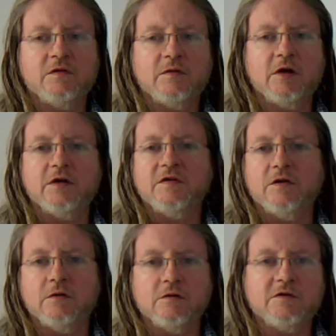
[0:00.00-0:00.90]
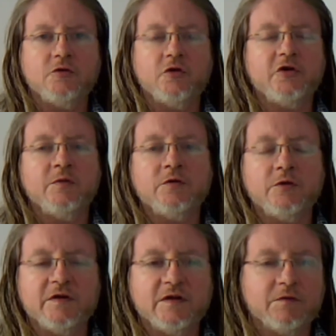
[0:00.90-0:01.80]
articles or
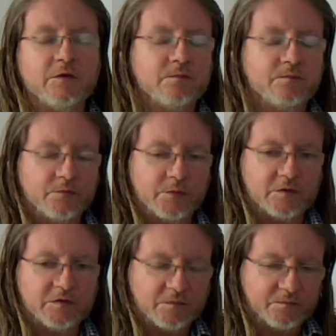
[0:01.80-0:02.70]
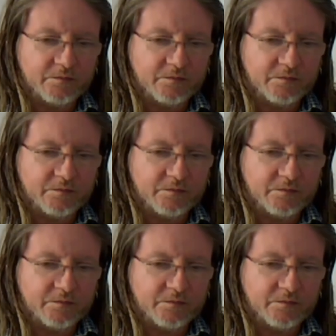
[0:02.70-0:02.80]
documentaries even, but